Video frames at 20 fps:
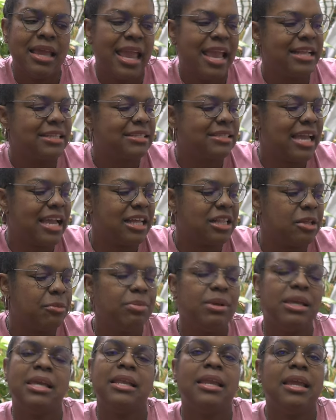
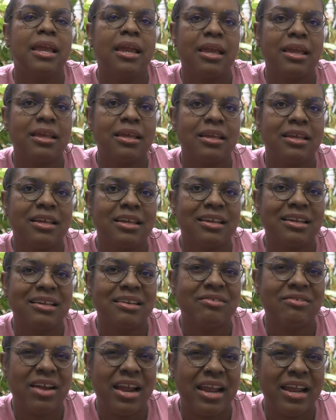encyclopedia
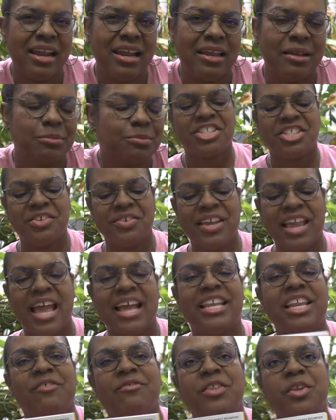right so yeah
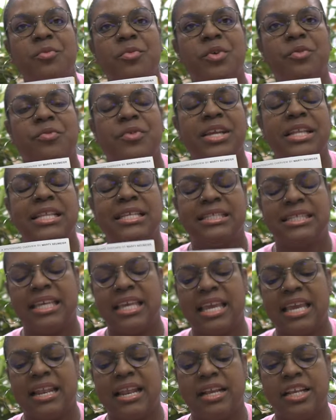i definitely would read this
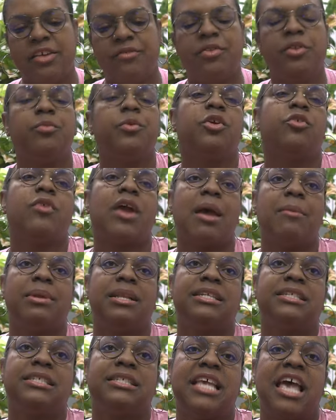again i definitely would grab it
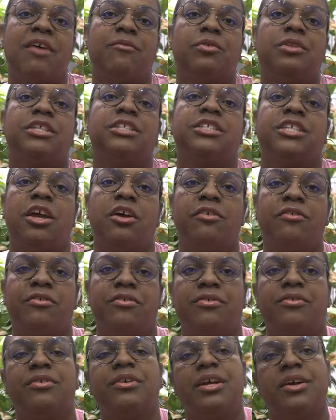and just have on the shelf
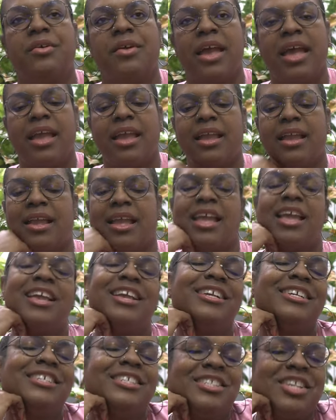okay
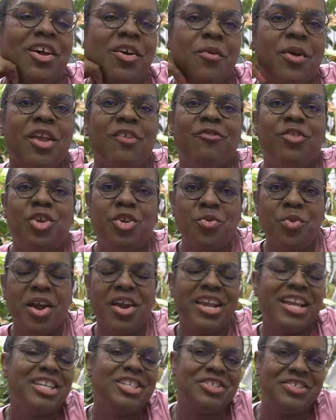so if you are
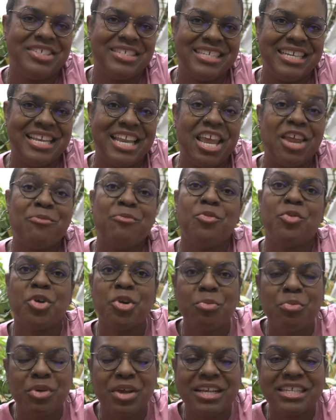interested in
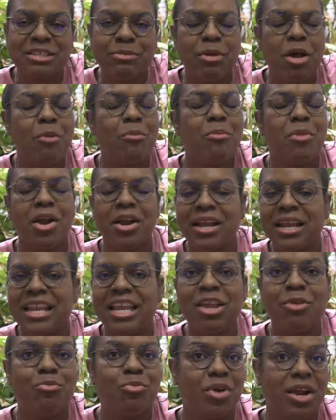more books about
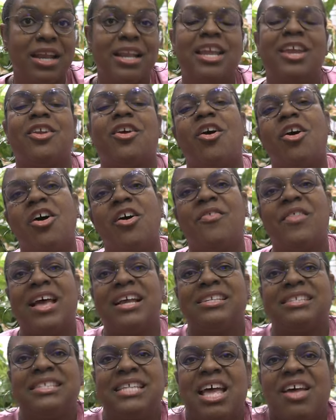marketing and branding and all
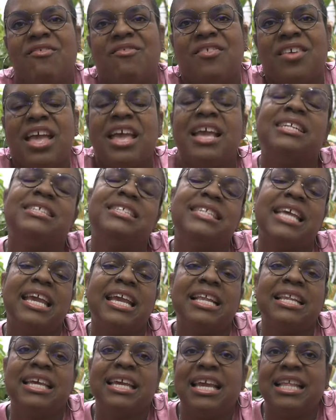that stuff, take
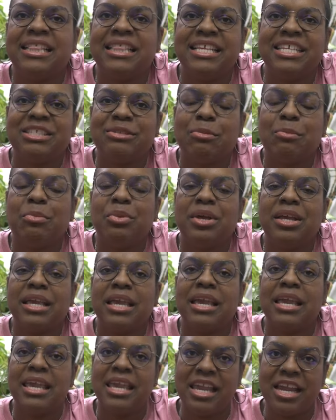a look at this book
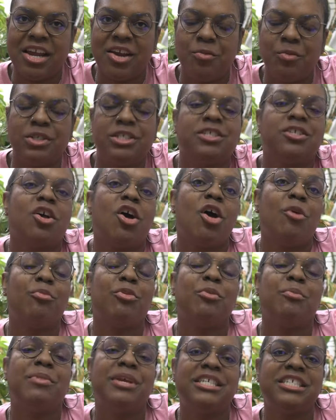here, which is called
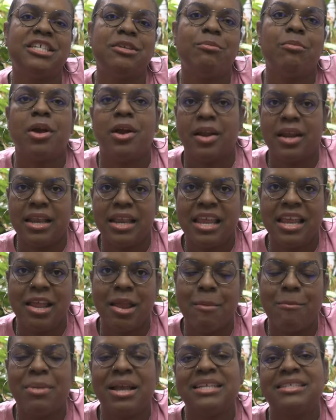Permission Marketing
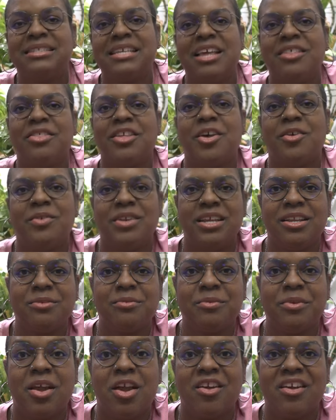by Seth Godin.
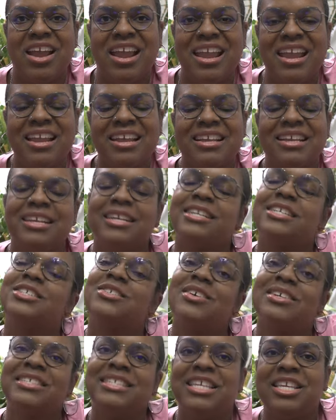All right,
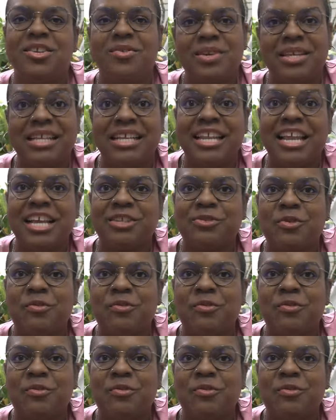so I'll see you in the next